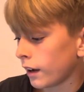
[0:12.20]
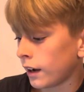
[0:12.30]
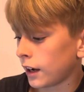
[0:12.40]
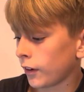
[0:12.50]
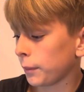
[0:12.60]

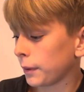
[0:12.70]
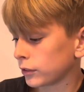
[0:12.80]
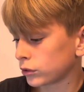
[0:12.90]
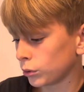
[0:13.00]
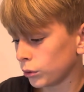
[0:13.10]
I'd rather be at
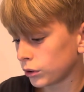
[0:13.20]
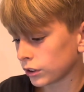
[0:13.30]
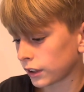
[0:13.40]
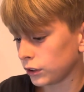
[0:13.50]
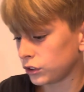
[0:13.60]
school because I
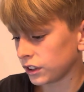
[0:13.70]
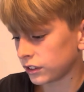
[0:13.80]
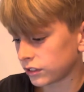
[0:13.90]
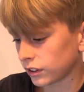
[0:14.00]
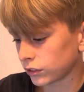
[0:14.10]
usually get
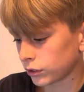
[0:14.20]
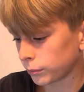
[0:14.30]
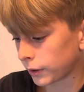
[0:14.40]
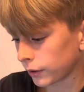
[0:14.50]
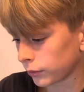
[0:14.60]
sent to
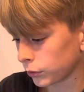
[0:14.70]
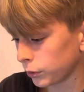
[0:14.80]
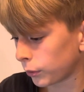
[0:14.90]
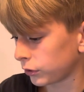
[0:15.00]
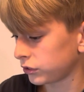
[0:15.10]
my room
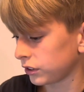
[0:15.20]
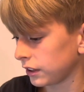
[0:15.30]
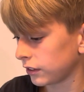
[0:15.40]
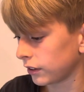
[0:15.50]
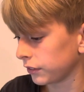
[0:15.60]
or get
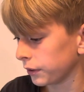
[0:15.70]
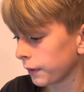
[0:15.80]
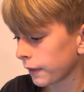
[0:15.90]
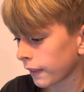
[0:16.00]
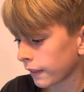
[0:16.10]
grounded.
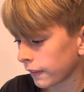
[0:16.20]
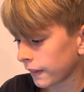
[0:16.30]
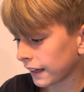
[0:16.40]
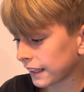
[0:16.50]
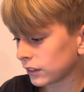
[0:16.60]
Then
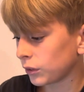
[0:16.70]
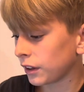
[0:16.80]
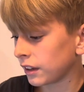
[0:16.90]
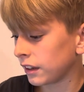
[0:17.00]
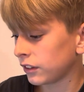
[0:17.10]
I can't do
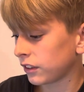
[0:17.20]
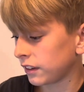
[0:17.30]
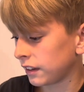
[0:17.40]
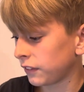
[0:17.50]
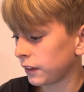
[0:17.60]
any,
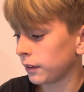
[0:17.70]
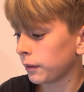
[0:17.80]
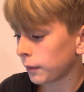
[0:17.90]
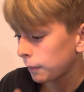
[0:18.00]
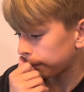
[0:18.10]
anything
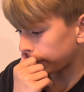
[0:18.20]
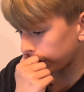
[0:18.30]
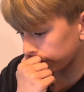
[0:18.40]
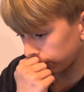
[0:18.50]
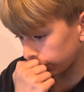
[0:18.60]

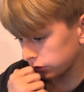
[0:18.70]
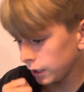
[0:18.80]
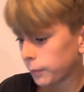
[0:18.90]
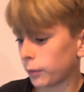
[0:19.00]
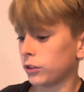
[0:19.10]
but fall
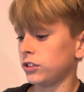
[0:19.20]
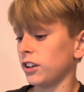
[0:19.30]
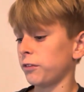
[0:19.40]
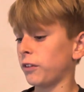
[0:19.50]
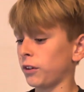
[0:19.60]
asleep or stare
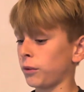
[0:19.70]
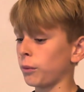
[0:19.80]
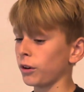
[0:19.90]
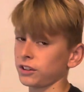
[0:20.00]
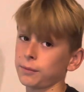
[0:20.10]
at four
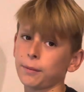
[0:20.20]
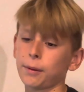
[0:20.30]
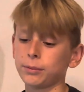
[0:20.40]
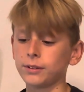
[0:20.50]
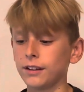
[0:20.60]
walls, as my mom
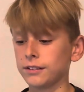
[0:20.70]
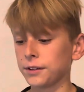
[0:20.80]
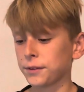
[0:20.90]
says.